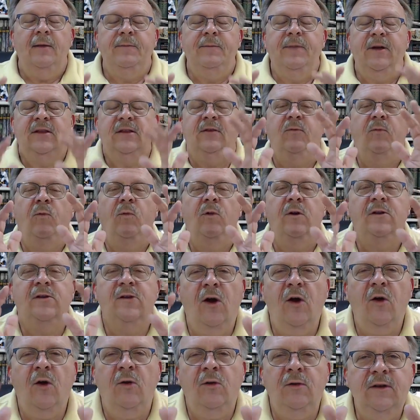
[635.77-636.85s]
But we're
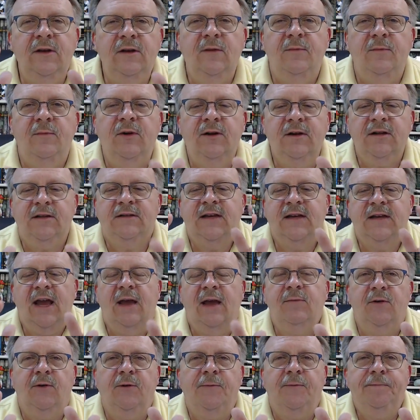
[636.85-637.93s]
told in the book of
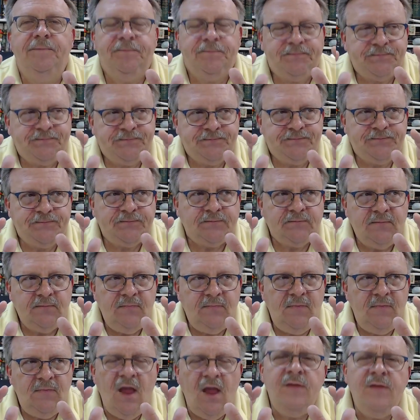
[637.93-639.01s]
Samuel
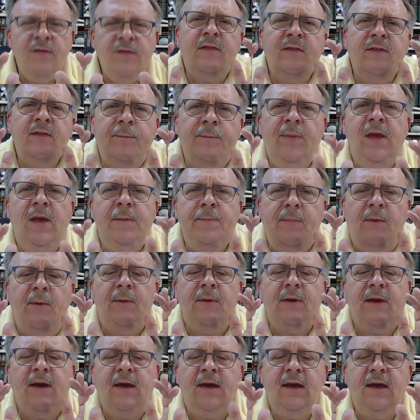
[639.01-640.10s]
that the
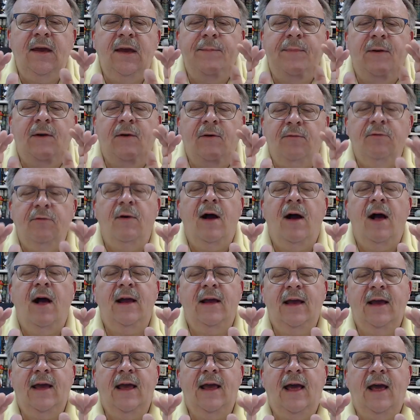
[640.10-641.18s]
people keep
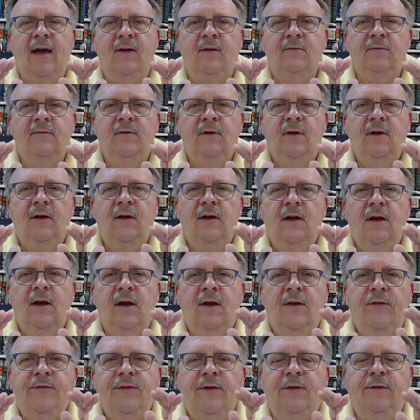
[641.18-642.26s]
crying out
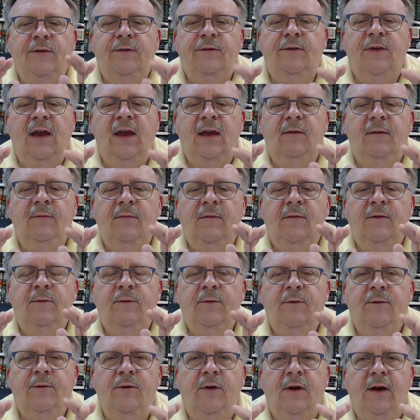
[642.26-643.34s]
the same
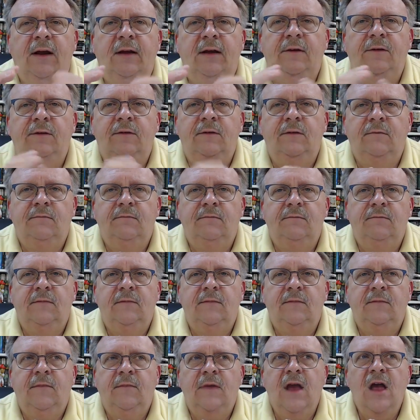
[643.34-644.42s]
phrase.
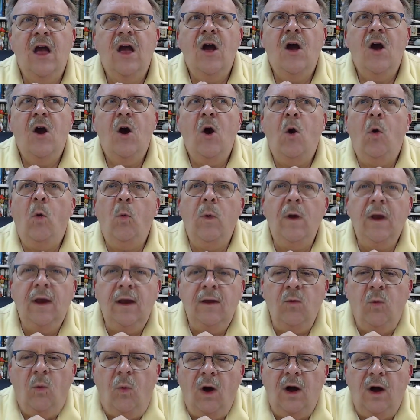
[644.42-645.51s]
We
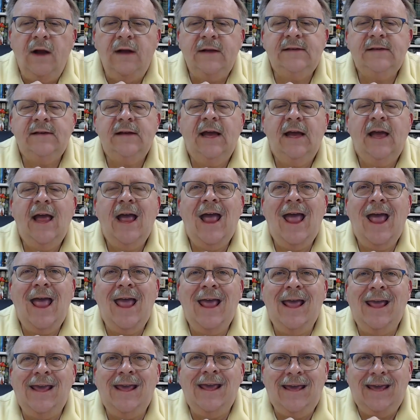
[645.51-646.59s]
want
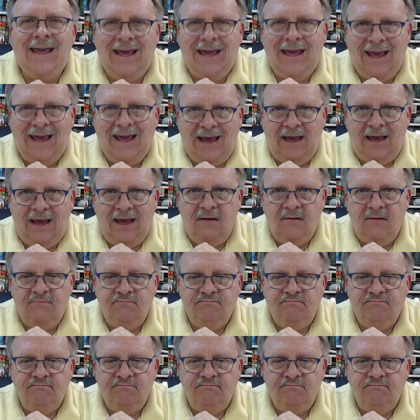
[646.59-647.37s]
a king.